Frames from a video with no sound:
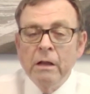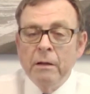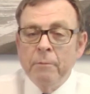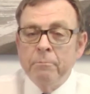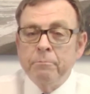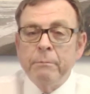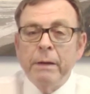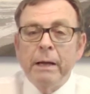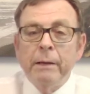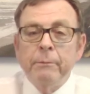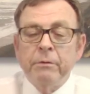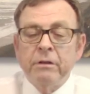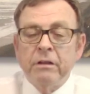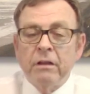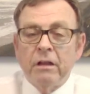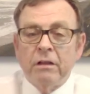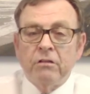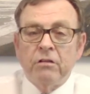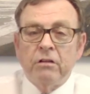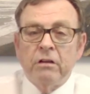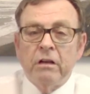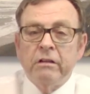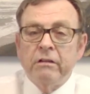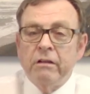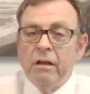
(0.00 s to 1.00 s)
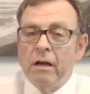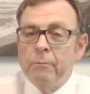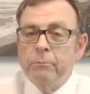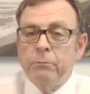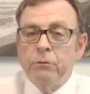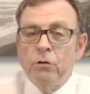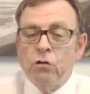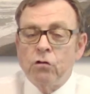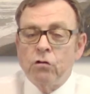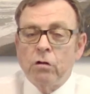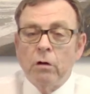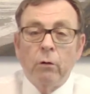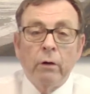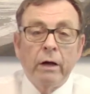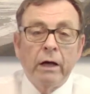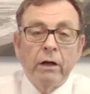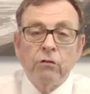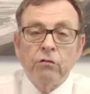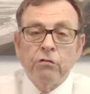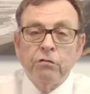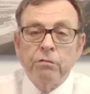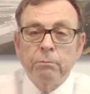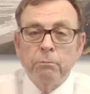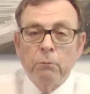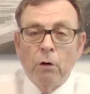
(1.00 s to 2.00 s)
maybe that's an attempt to show how
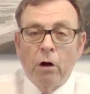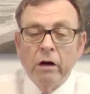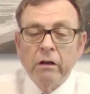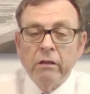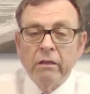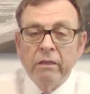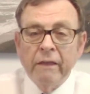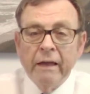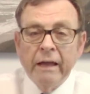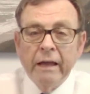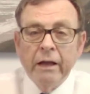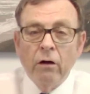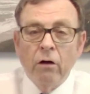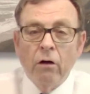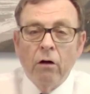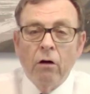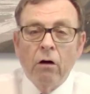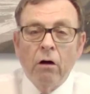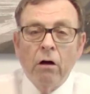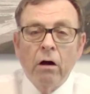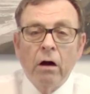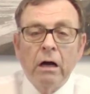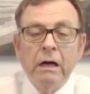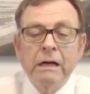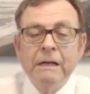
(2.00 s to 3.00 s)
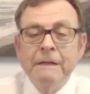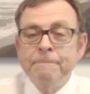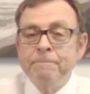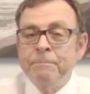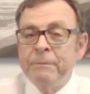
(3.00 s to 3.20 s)
smart they are.